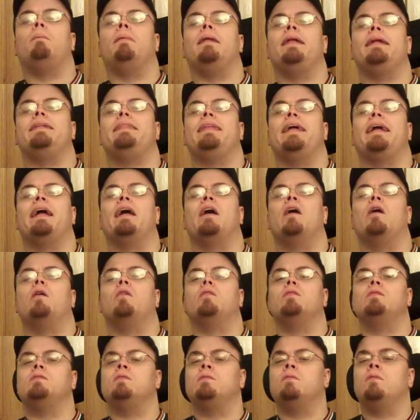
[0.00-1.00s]
anything
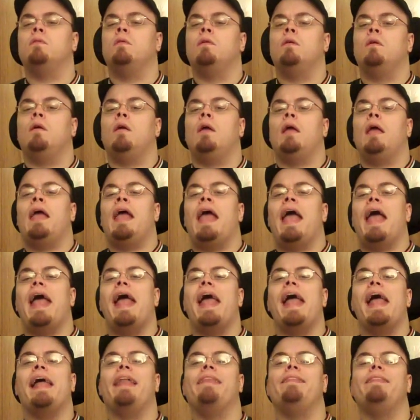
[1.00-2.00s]
else.
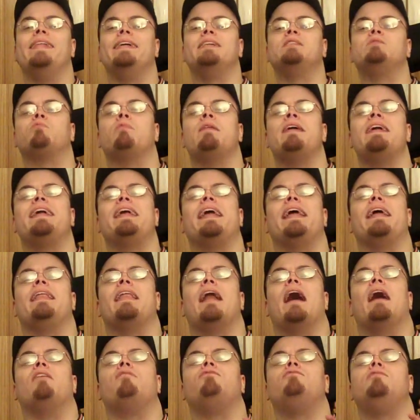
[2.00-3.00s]
And this weekend,
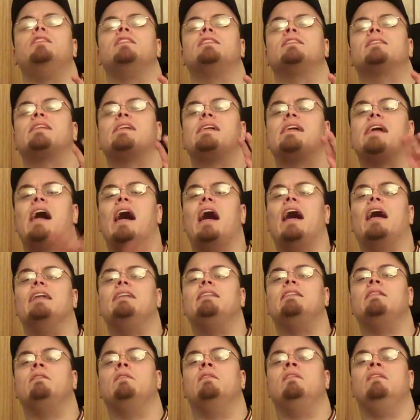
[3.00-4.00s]
I've just got
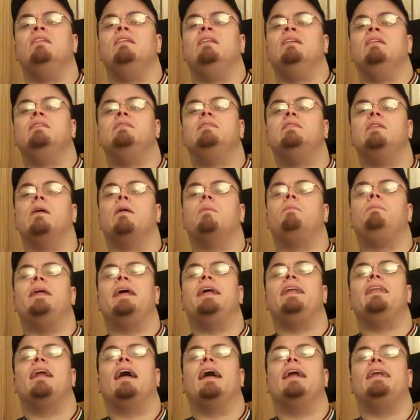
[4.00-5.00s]
to
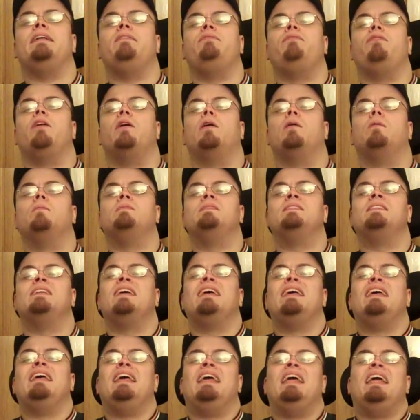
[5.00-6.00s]
update 90 films
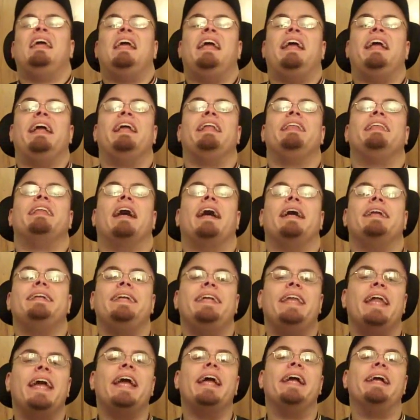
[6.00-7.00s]
in 90
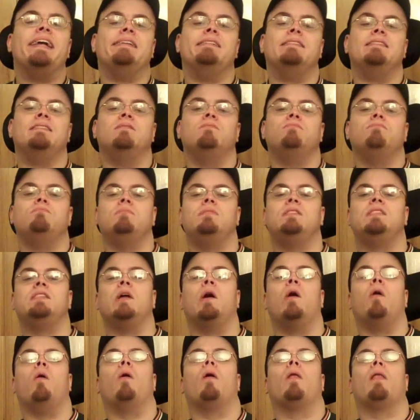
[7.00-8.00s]
days.
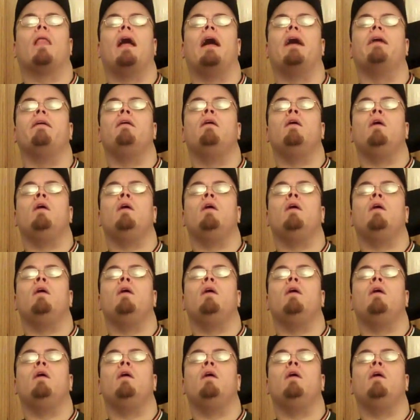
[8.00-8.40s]
So a lot